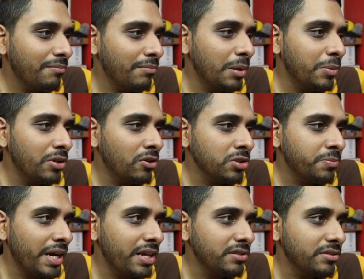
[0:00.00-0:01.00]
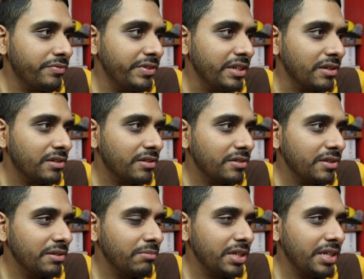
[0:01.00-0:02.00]
Melbourne not as bad as you think.
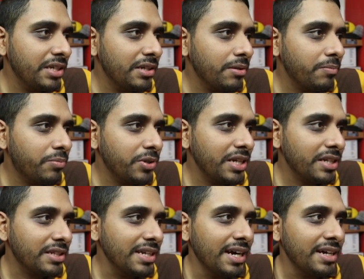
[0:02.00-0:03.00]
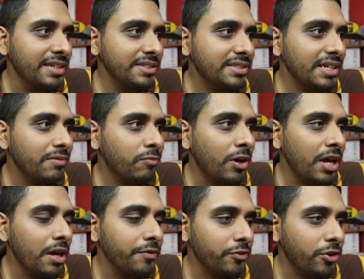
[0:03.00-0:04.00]
He didn't predict that. He said what
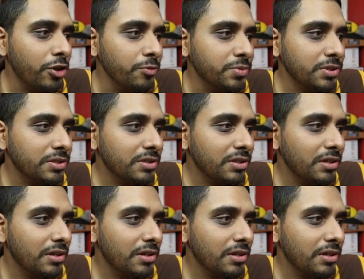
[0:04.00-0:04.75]
AFL hopes.